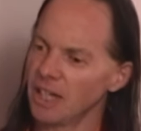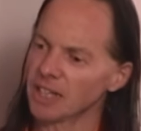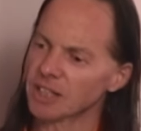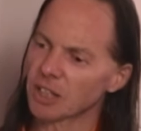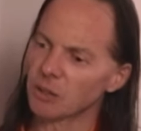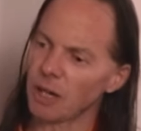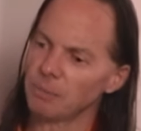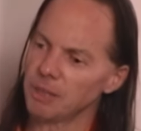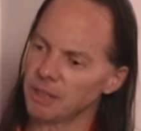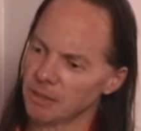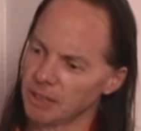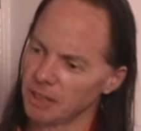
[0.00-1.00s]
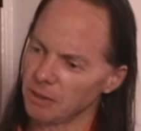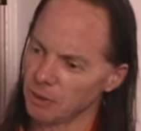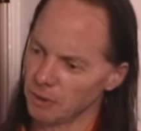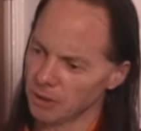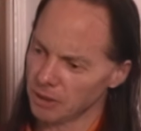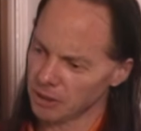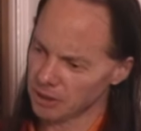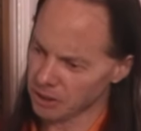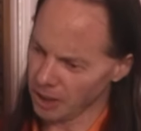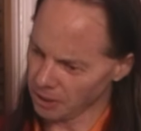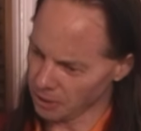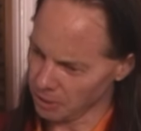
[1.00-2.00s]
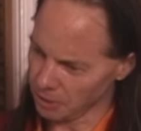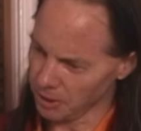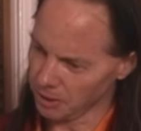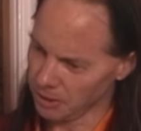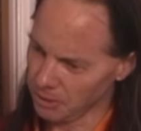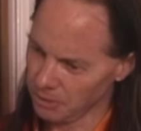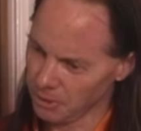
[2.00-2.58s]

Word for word: It's a corruption of a singer Sanskrit word,